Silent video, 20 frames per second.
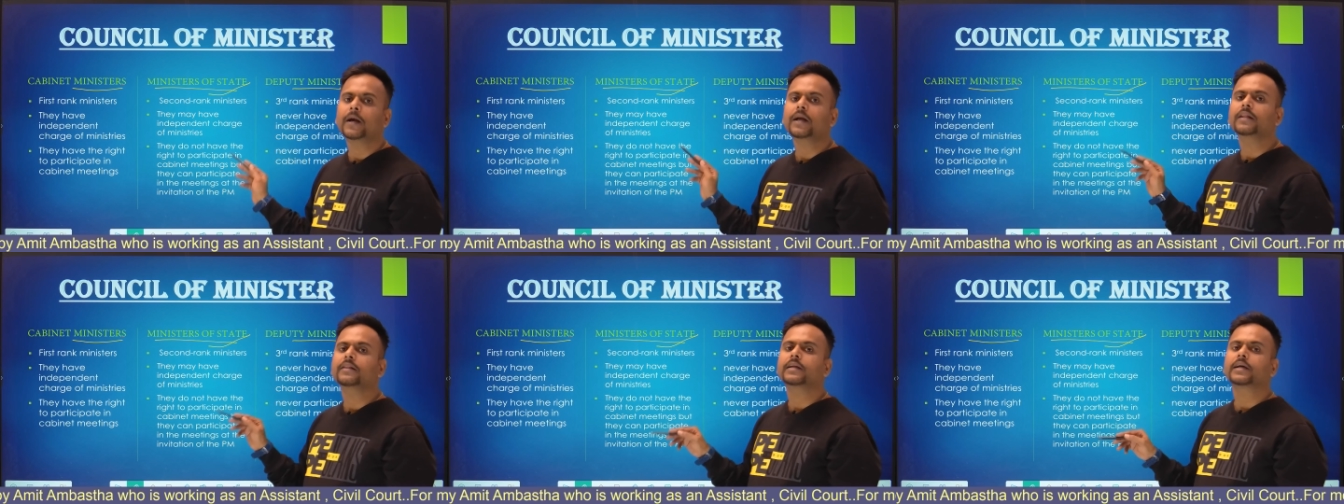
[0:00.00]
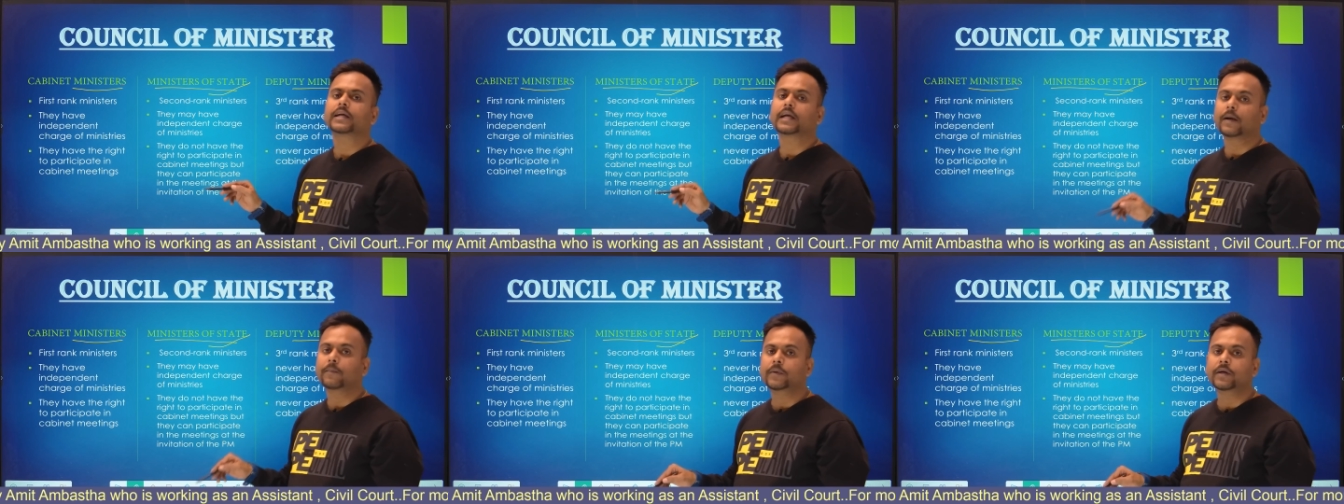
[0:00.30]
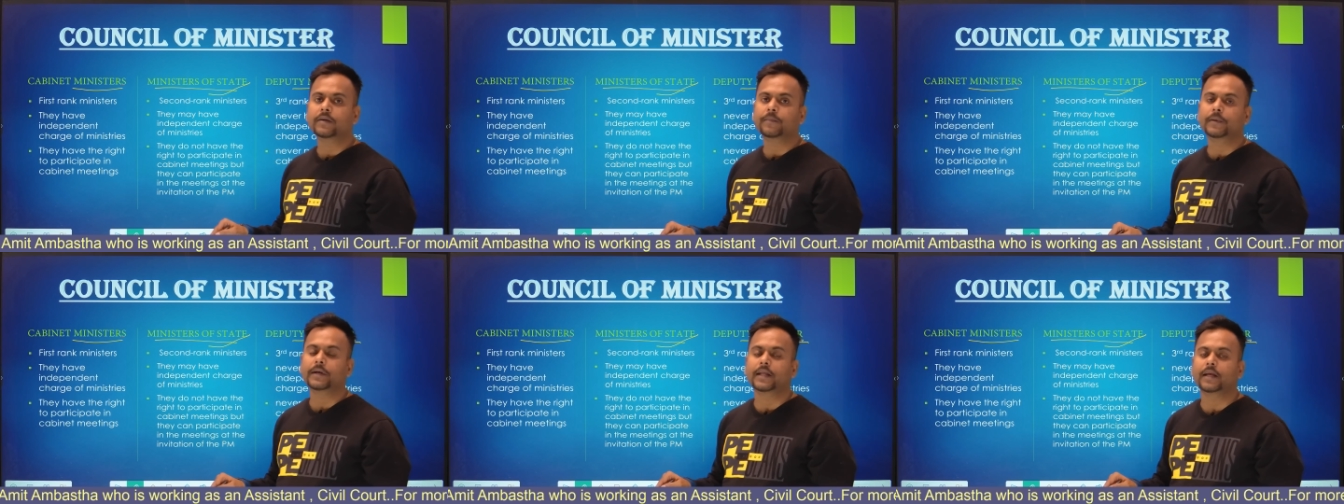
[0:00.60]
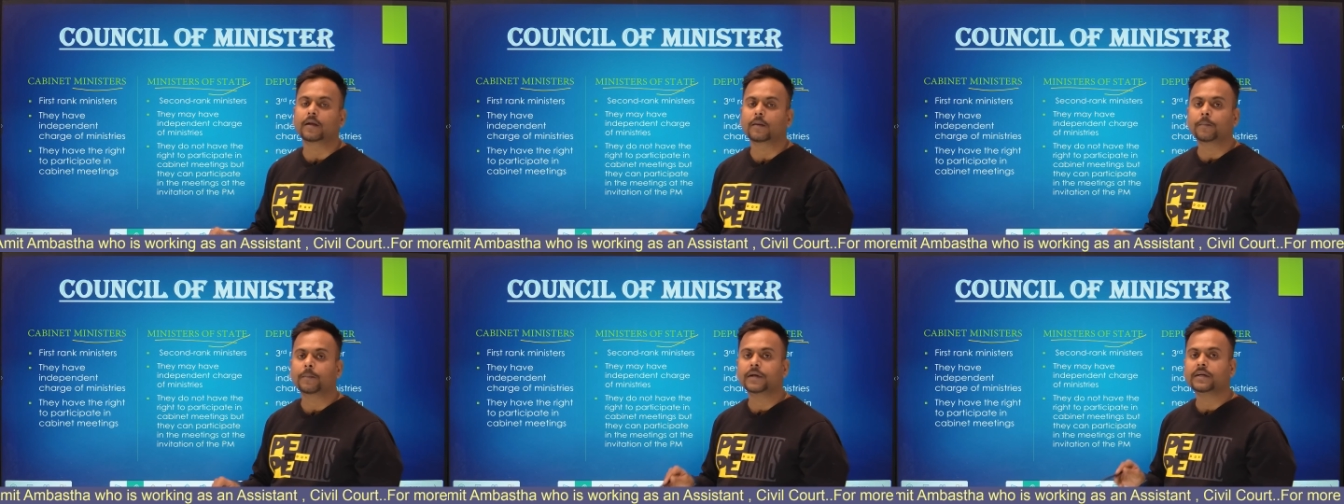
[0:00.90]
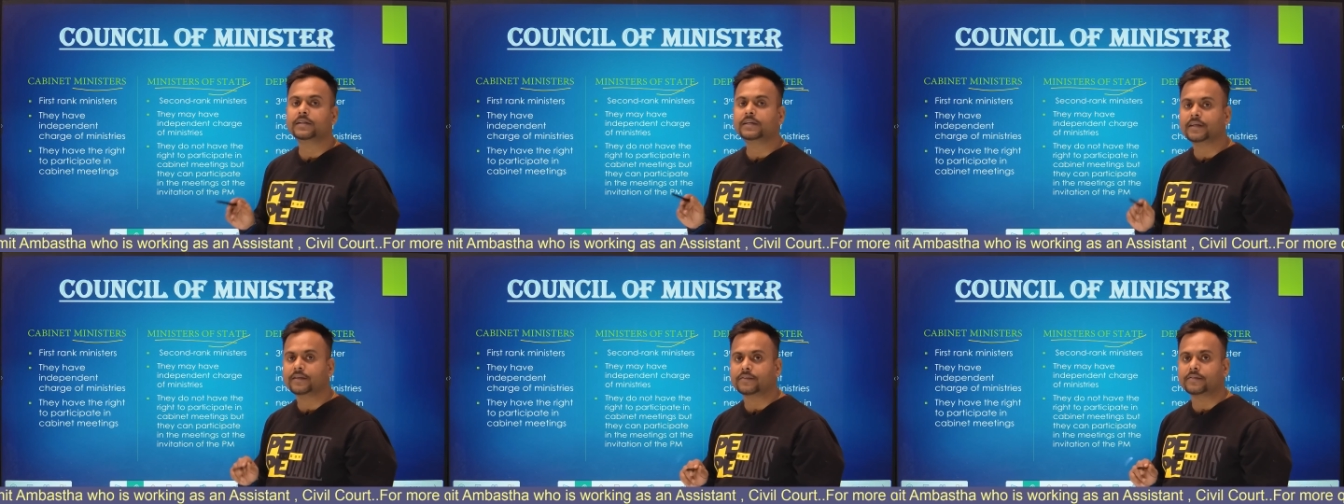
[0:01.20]
in the cabinet meeting. But
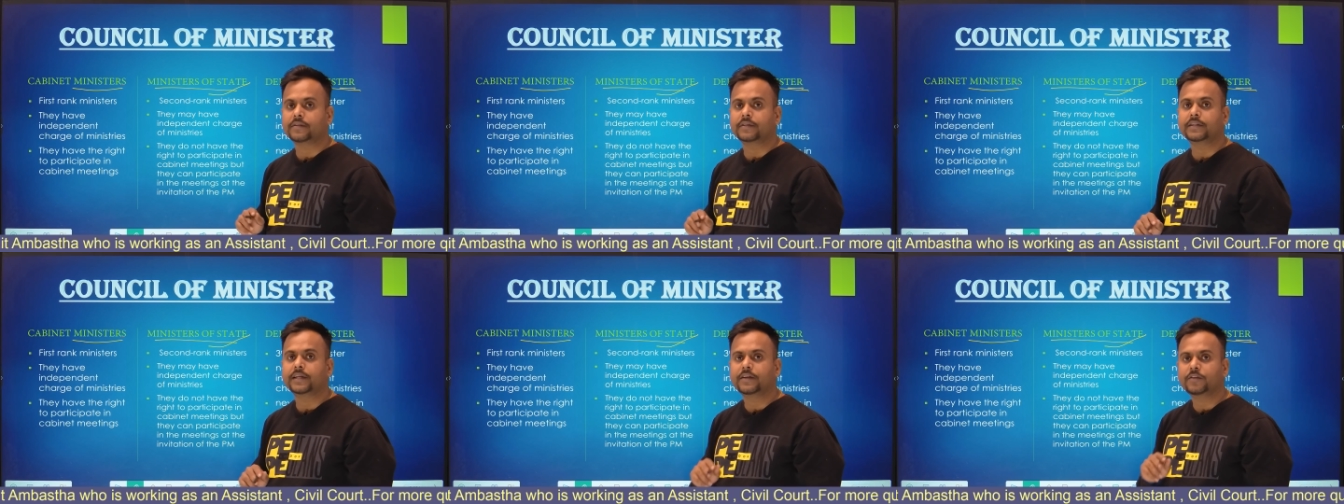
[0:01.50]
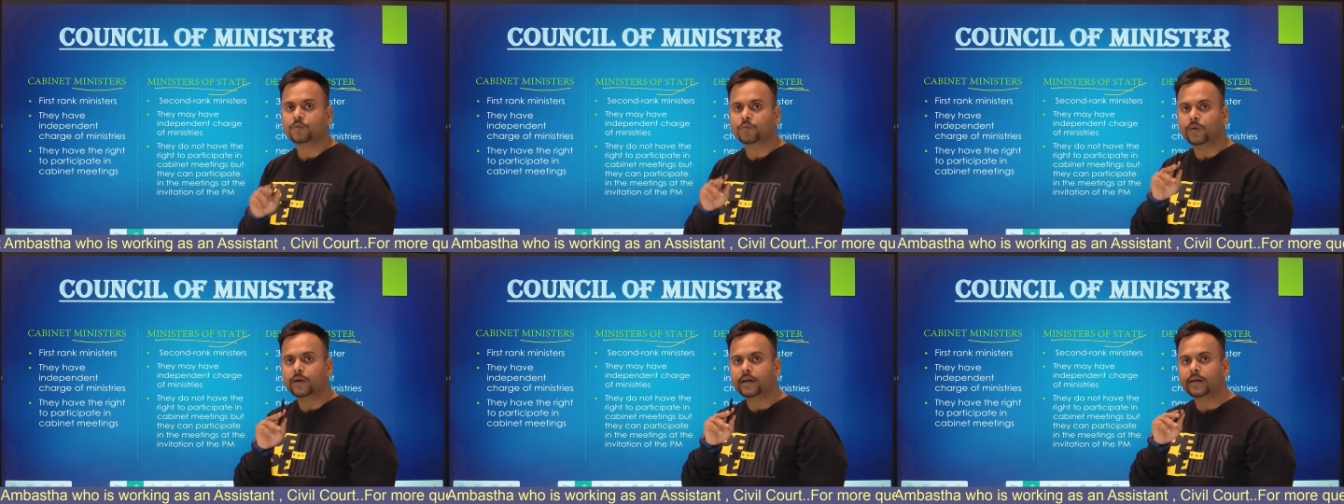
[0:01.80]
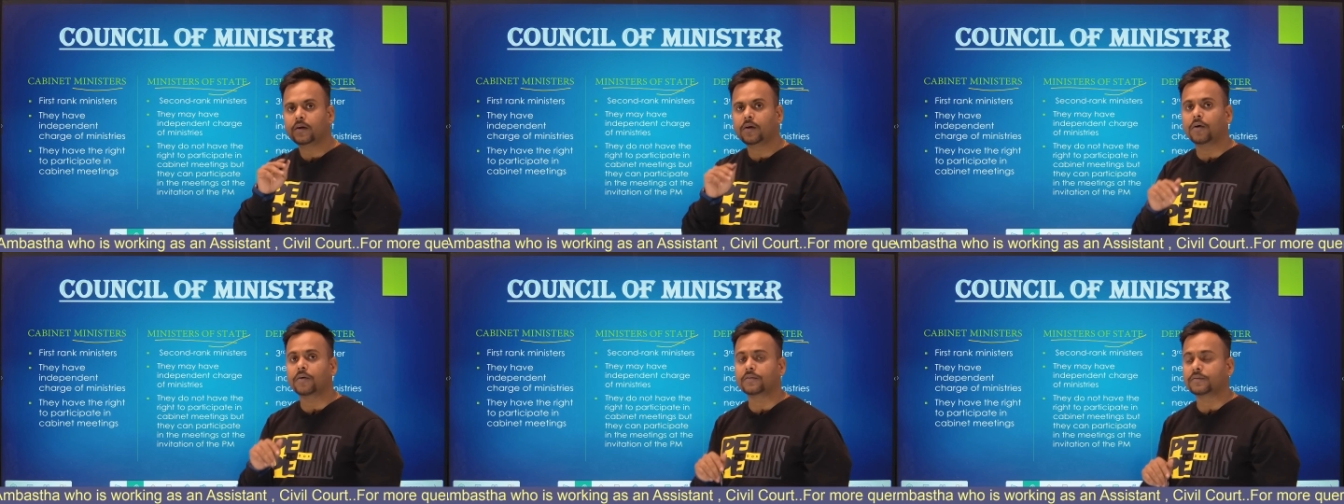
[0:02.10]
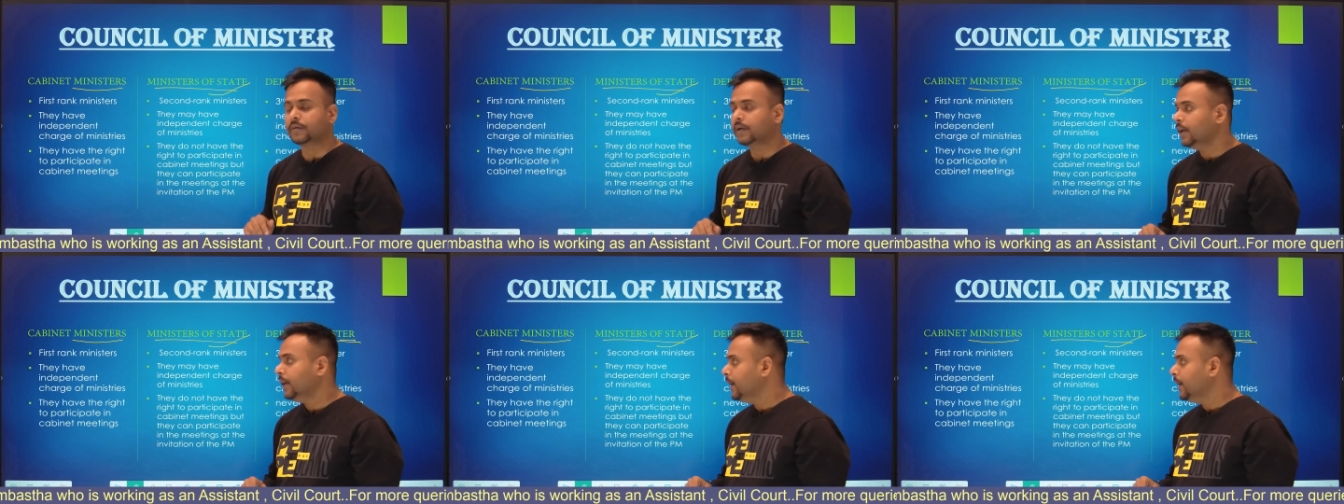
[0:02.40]
yes, there is one clause.